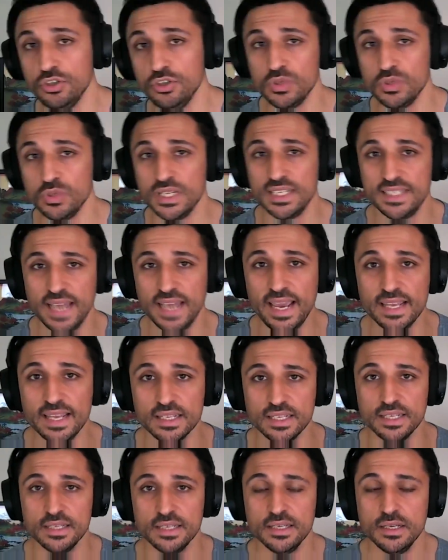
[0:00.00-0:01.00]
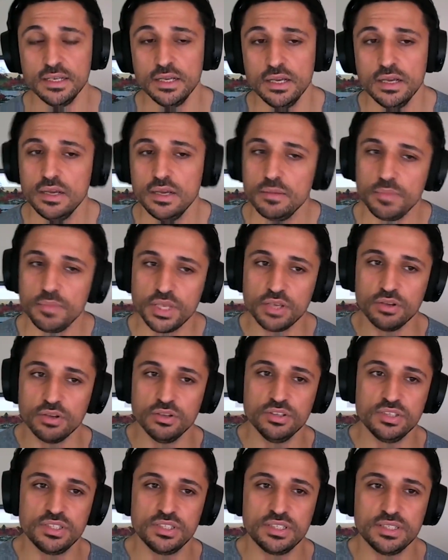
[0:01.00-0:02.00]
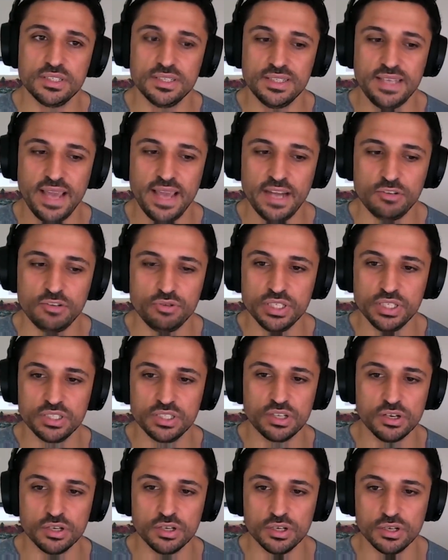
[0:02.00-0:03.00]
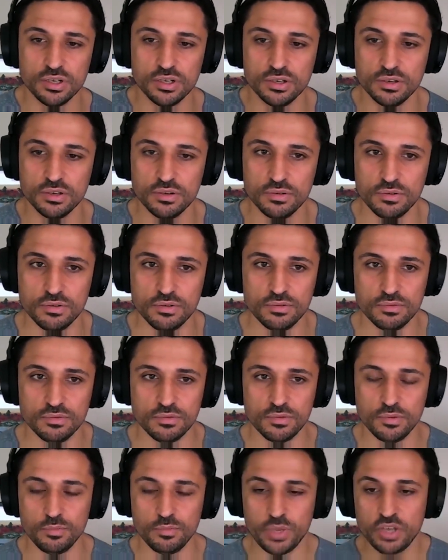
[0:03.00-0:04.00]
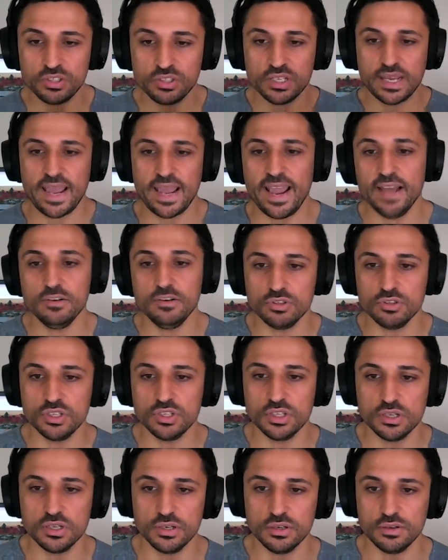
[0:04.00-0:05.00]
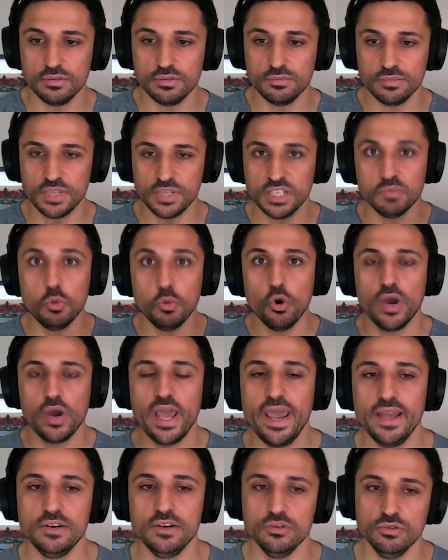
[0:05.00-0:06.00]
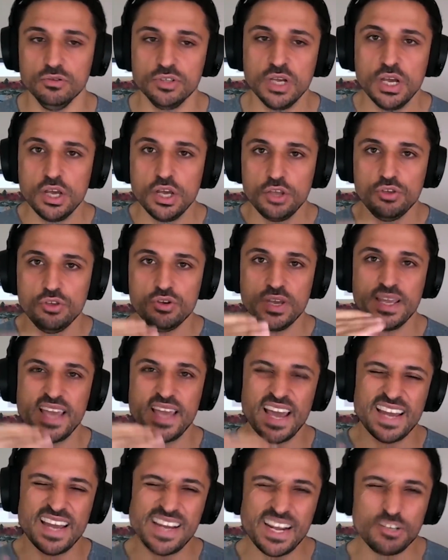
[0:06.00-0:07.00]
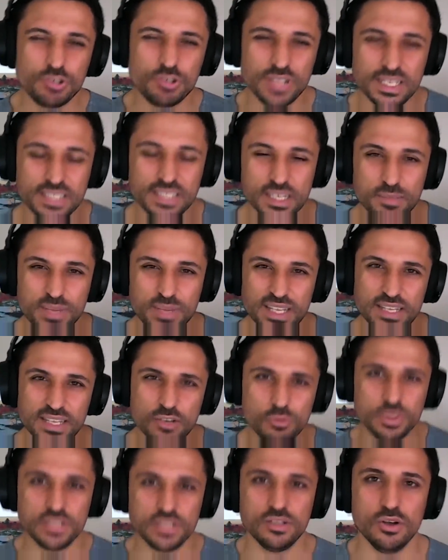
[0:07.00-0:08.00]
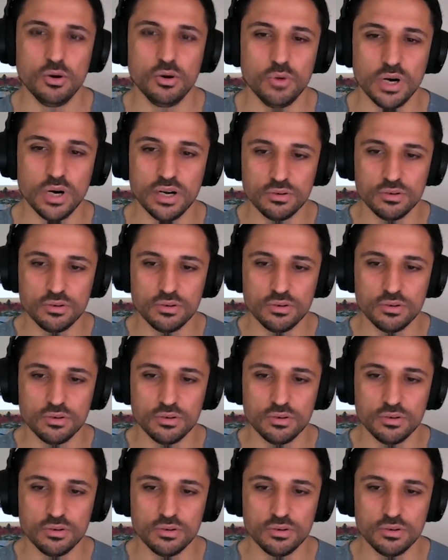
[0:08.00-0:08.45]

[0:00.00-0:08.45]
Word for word: do on the daily because the entry is going to because the candles are there's more candles you can get an entry that's going to be a little bit lower